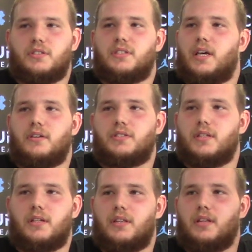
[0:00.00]
The center's
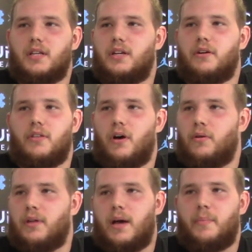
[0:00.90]
the, the leader of the
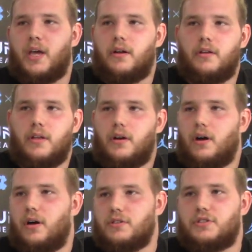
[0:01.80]
O line, making all the
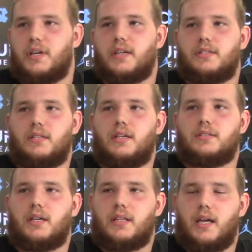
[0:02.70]
calls, checks, and
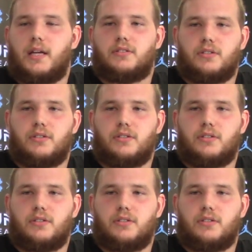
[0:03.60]
things like that.